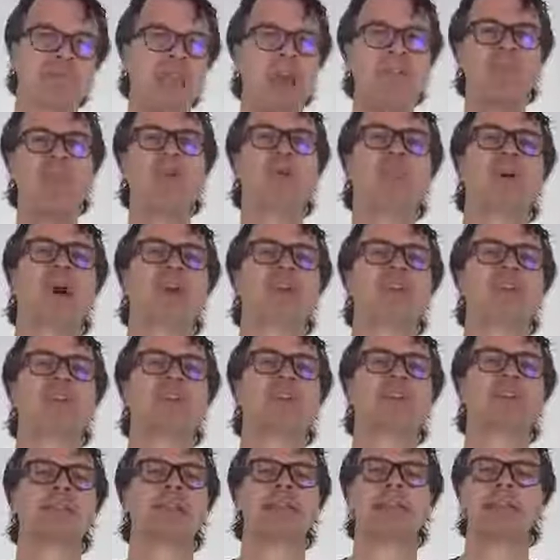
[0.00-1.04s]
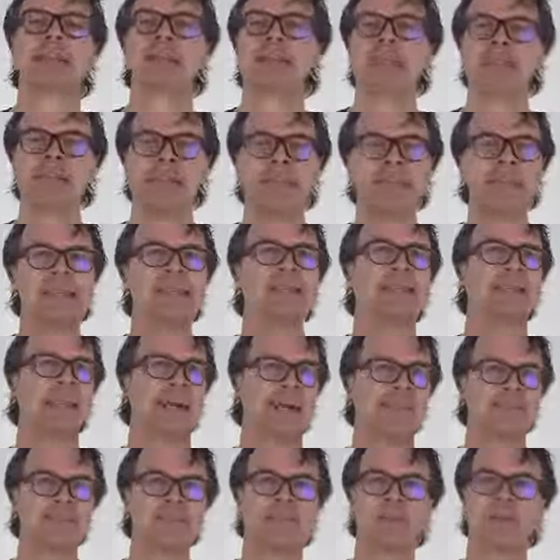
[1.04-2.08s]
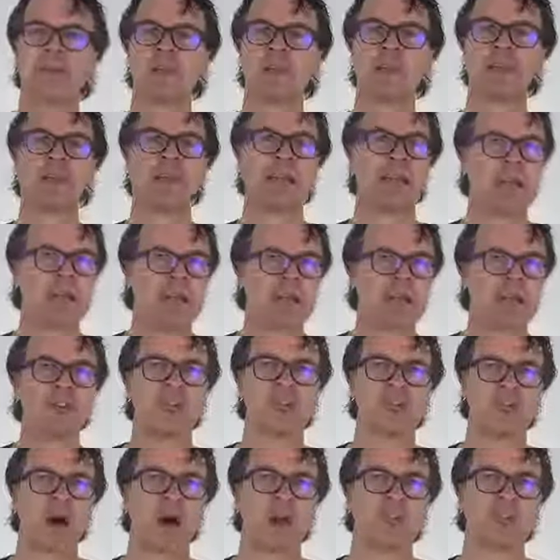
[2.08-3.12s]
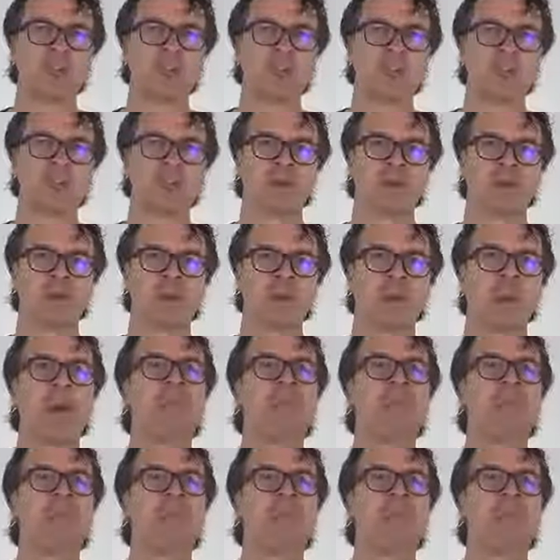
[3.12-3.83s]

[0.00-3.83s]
Have your patient seated comfortably in a supine position.